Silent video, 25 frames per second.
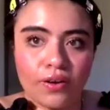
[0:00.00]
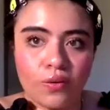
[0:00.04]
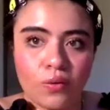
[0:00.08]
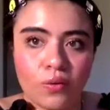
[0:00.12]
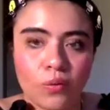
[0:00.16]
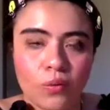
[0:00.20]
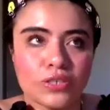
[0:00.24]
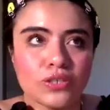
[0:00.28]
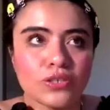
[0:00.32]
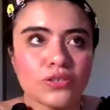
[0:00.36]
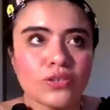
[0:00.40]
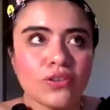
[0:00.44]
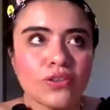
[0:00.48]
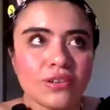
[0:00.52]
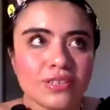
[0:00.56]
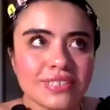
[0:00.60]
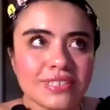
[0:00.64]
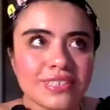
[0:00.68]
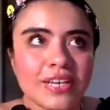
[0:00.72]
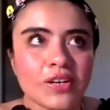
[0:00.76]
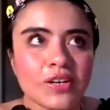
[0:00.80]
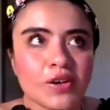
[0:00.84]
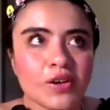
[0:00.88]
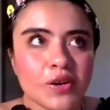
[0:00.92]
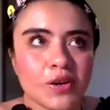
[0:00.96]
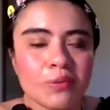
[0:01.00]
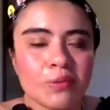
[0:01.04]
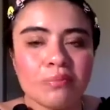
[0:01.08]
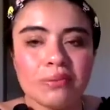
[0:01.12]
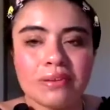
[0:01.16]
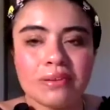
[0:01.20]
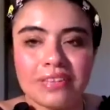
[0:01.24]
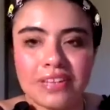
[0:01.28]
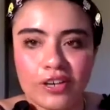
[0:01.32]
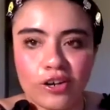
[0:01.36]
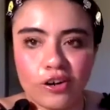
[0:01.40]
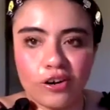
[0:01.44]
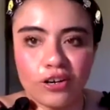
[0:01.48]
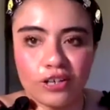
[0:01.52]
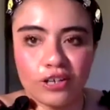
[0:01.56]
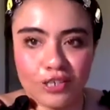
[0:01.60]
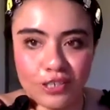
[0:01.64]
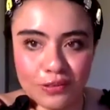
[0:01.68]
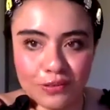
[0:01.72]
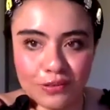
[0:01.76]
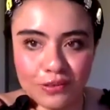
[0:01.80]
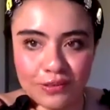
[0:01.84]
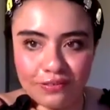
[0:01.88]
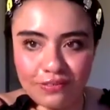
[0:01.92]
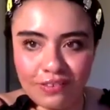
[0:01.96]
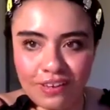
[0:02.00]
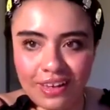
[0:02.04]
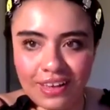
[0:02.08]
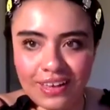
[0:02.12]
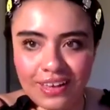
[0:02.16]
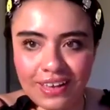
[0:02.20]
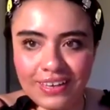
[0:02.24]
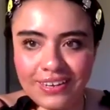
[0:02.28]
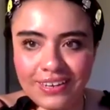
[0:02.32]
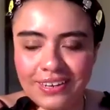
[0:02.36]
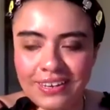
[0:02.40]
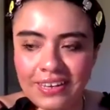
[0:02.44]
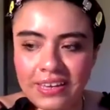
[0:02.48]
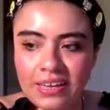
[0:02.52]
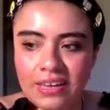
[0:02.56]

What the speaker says: which looked like her, but like cartoonified.